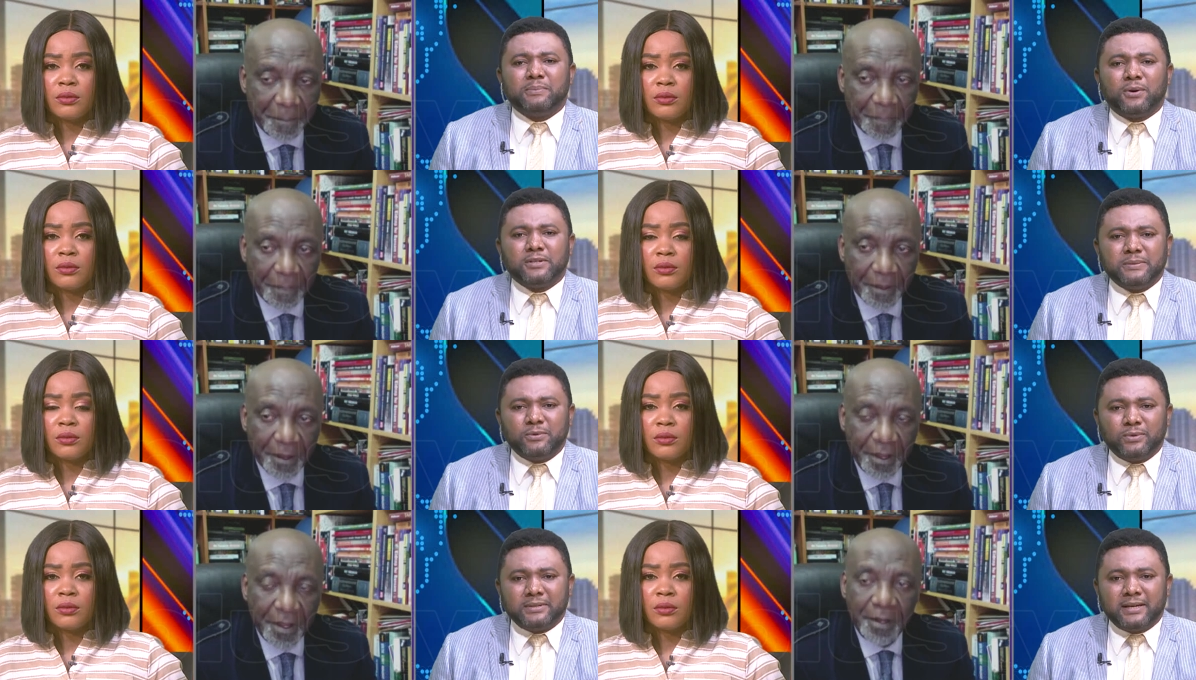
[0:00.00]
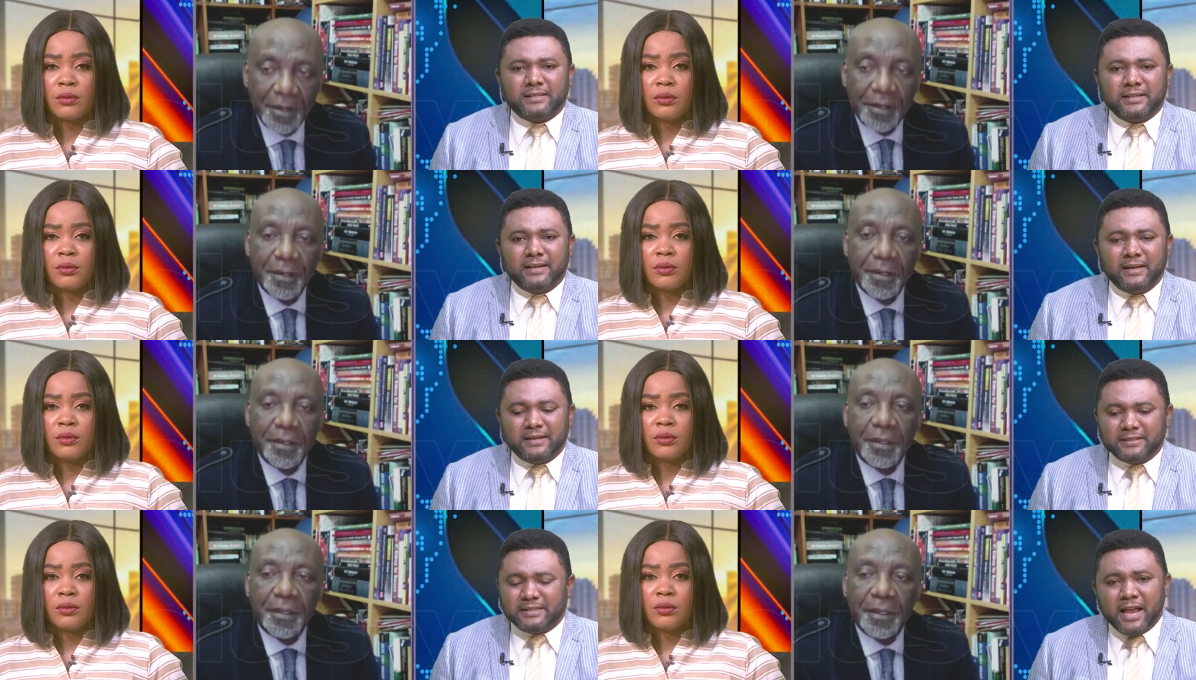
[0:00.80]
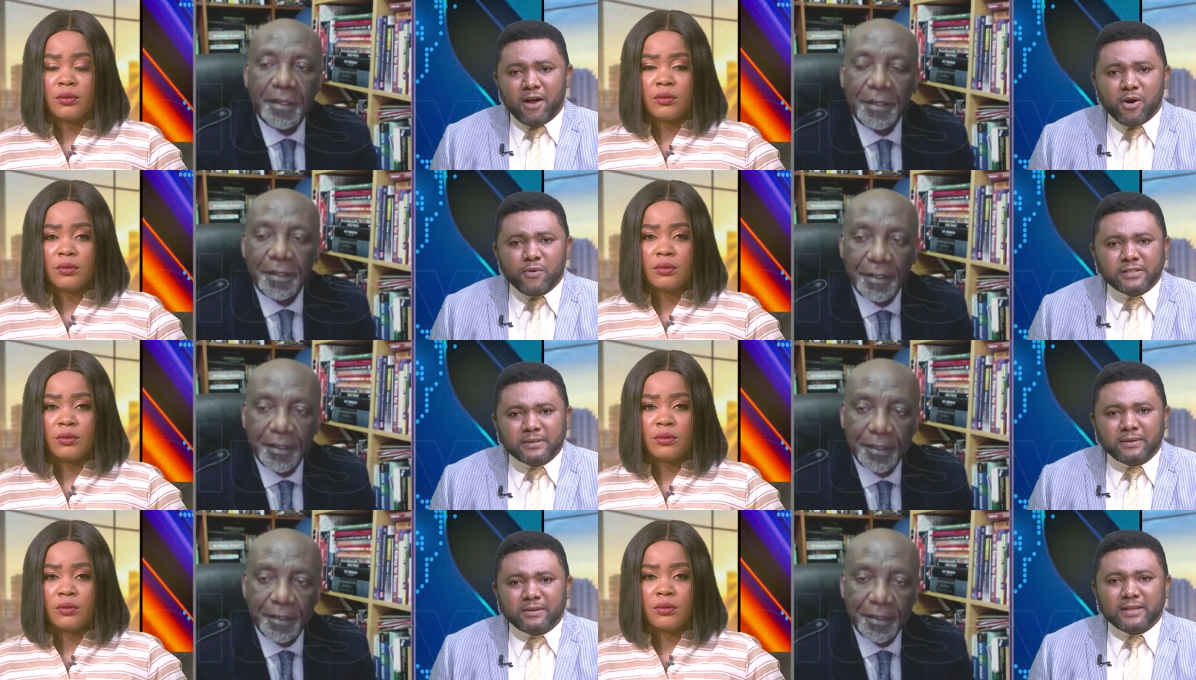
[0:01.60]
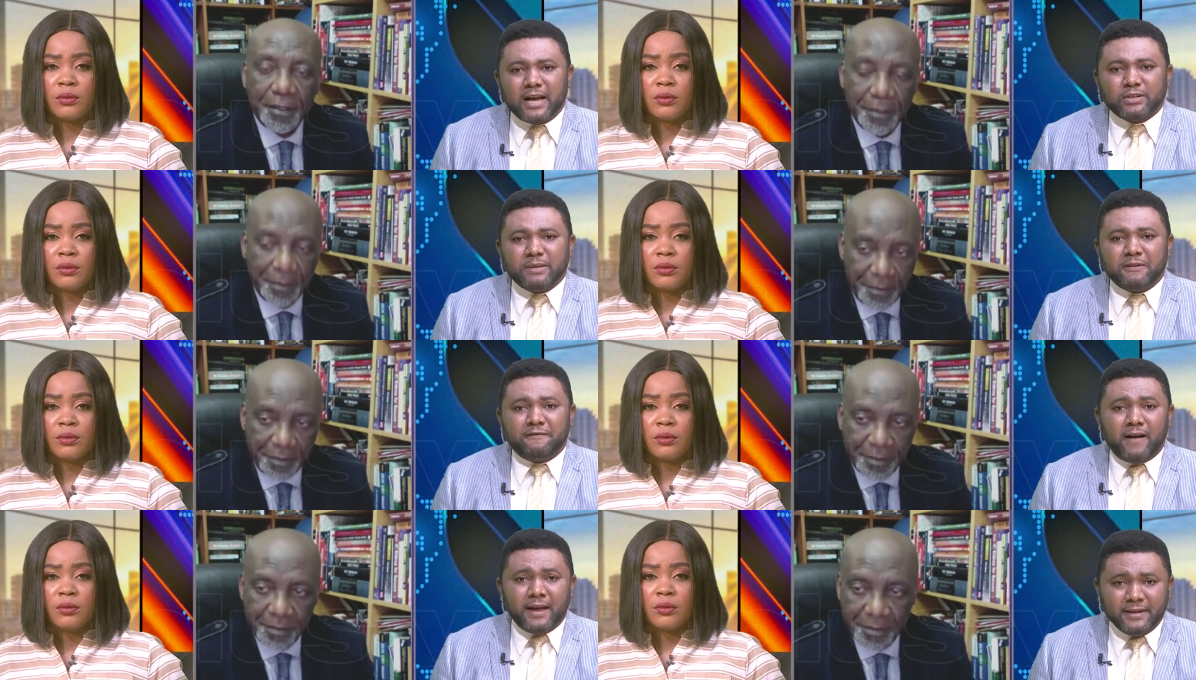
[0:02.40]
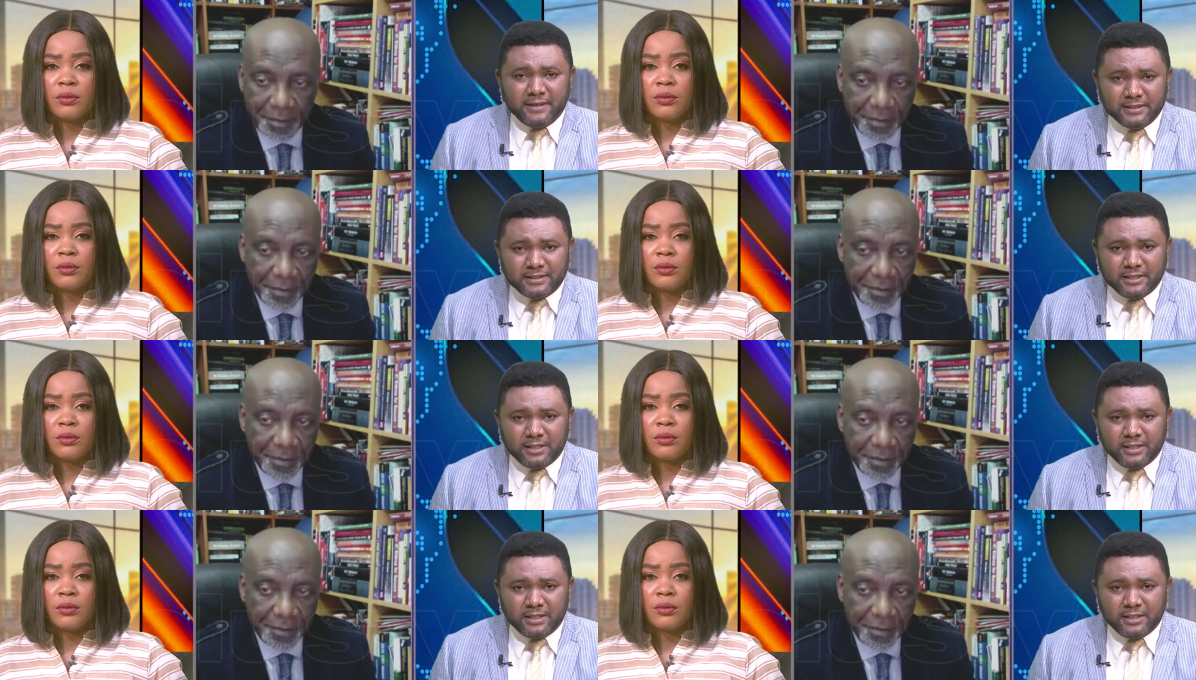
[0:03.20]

Speaker 1: possible that uh, terrorism could actually be financed?